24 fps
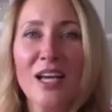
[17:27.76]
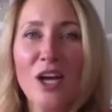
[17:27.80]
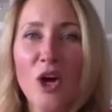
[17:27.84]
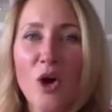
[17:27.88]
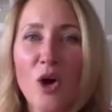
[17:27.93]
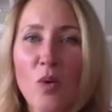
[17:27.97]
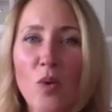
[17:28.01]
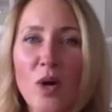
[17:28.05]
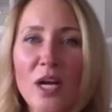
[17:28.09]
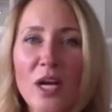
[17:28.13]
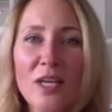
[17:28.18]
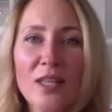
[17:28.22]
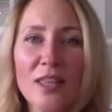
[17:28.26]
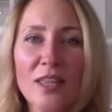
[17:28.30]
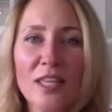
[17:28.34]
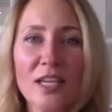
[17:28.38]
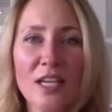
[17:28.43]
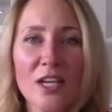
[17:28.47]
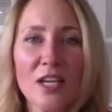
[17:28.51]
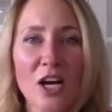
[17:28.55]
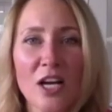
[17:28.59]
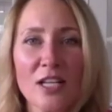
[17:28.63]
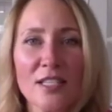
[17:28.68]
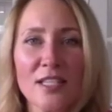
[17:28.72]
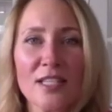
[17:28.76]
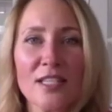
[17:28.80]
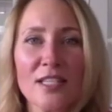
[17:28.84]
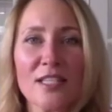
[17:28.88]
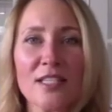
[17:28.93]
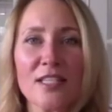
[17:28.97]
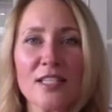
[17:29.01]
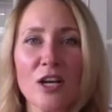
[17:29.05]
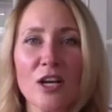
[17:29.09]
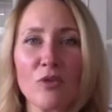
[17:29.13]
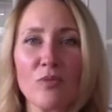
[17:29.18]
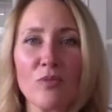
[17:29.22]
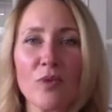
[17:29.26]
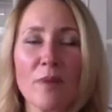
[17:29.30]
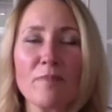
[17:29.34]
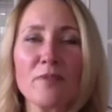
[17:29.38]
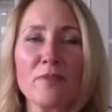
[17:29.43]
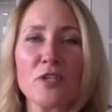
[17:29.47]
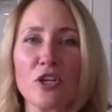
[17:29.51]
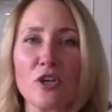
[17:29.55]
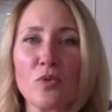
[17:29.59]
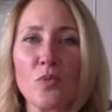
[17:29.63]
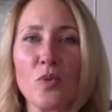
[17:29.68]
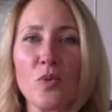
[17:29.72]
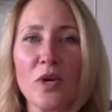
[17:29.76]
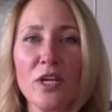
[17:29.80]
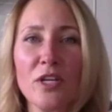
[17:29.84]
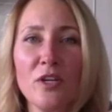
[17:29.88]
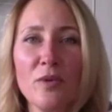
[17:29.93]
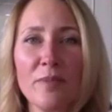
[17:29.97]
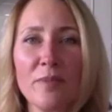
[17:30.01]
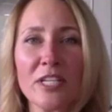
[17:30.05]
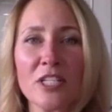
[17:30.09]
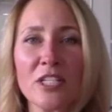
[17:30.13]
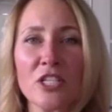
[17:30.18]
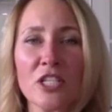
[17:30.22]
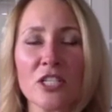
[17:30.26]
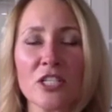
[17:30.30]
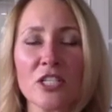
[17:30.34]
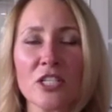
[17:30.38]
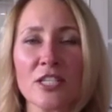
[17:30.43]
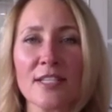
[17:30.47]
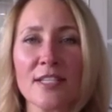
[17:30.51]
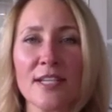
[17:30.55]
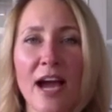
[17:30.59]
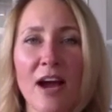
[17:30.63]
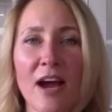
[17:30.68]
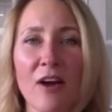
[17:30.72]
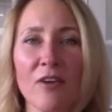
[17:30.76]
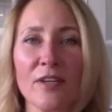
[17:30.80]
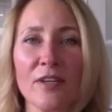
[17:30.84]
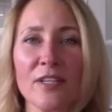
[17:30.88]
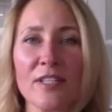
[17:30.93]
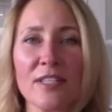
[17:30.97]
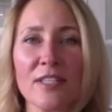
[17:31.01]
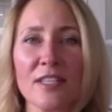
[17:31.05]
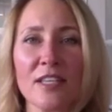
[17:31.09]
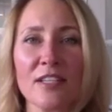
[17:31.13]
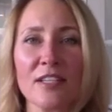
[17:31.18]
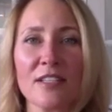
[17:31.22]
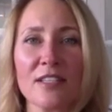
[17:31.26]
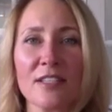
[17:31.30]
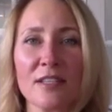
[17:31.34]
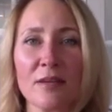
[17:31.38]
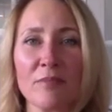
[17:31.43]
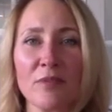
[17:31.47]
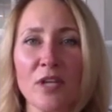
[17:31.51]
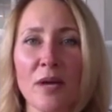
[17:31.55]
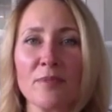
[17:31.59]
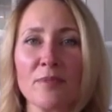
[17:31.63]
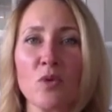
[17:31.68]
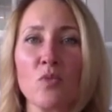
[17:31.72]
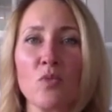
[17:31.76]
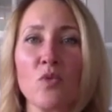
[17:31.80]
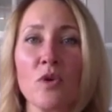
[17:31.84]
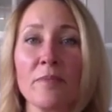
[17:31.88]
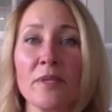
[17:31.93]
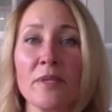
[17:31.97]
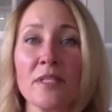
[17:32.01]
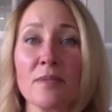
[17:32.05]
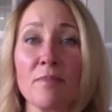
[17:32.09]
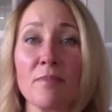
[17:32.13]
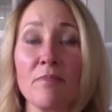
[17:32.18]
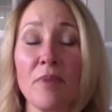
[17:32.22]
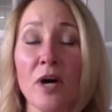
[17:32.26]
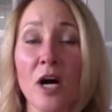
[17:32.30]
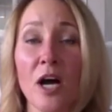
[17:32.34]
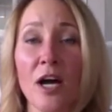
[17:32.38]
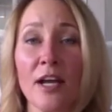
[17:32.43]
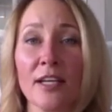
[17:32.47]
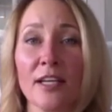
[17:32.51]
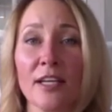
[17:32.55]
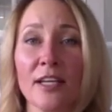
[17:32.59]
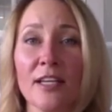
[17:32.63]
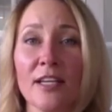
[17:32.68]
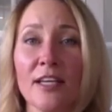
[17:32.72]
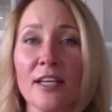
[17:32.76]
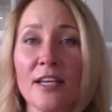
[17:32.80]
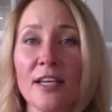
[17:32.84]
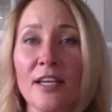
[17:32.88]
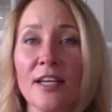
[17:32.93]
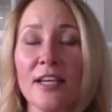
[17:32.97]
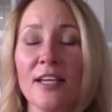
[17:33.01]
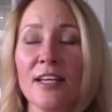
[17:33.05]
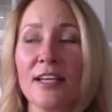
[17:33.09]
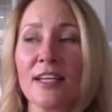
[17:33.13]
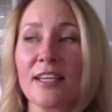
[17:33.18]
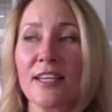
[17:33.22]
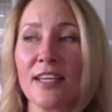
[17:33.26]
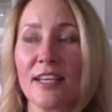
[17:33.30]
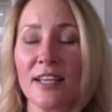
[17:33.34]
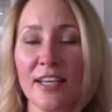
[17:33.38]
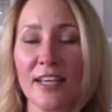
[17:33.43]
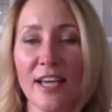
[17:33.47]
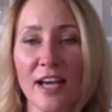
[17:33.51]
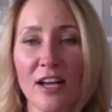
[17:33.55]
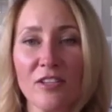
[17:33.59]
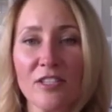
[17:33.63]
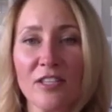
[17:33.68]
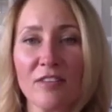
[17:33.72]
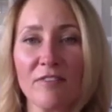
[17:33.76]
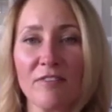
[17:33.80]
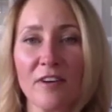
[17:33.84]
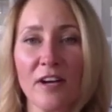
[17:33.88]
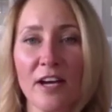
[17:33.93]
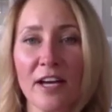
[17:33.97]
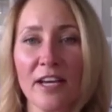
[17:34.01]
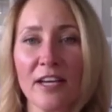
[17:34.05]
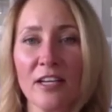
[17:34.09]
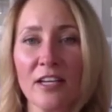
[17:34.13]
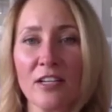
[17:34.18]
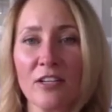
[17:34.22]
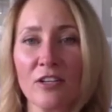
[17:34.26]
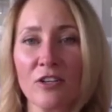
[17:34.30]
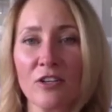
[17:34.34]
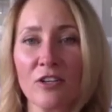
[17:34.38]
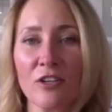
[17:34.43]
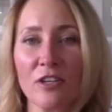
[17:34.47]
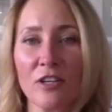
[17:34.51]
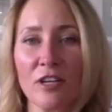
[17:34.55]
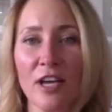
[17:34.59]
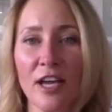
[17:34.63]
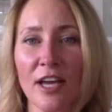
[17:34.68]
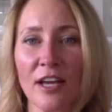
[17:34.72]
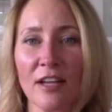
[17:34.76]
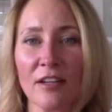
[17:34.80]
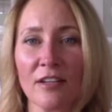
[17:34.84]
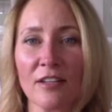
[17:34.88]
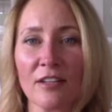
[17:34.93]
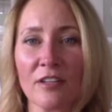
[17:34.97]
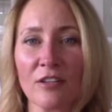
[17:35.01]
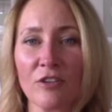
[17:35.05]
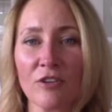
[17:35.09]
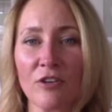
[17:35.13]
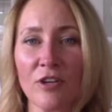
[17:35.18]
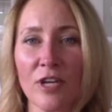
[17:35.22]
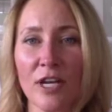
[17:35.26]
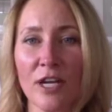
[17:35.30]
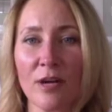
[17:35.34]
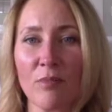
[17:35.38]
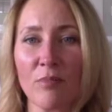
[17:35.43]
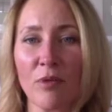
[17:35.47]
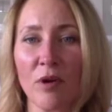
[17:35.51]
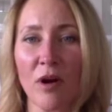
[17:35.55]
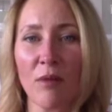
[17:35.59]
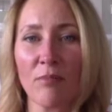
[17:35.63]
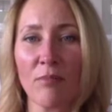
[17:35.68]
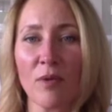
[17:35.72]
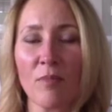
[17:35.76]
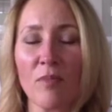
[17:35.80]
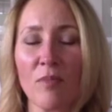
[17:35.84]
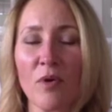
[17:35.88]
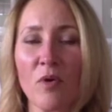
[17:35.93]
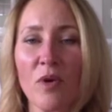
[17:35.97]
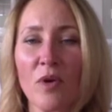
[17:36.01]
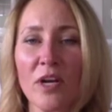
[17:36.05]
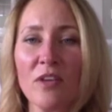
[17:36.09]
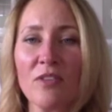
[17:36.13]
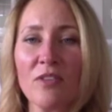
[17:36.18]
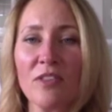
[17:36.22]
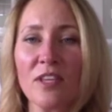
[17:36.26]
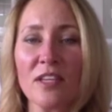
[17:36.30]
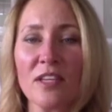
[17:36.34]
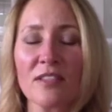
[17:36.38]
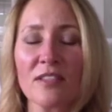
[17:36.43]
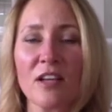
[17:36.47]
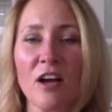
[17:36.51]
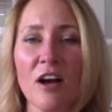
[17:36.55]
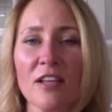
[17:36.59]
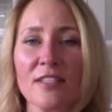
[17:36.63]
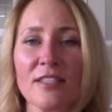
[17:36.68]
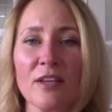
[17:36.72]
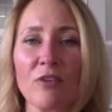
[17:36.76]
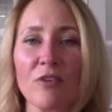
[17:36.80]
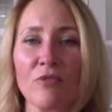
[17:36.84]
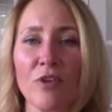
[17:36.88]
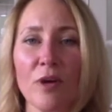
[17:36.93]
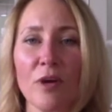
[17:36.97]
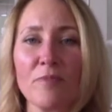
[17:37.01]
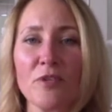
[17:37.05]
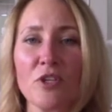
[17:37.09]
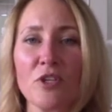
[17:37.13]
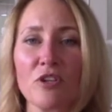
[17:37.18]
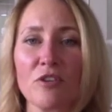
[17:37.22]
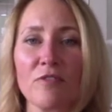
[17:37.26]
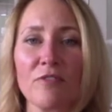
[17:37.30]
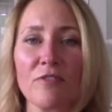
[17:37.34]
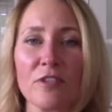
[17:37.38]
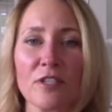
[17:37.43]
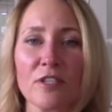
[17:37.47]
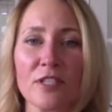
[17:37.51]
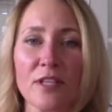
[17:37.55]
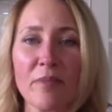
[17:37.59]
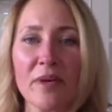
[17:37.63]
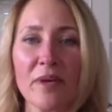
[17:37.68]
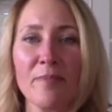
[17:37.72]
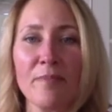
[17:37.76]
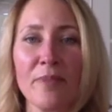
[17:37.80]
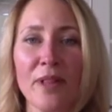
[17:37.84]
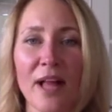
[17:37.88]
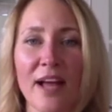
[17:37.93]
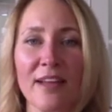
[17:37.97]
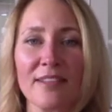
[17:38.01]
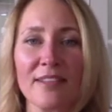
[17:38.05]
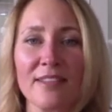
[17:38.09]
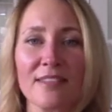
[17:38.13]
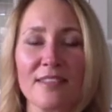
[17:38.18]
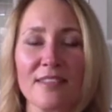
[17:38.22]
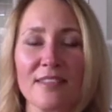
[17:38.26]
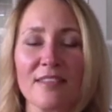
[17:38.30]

What do you think causes a rupture? What you mentioned just now is that sometimes a woman's body can calcify and and create a problem. But what do you think is causing rupture for some implants?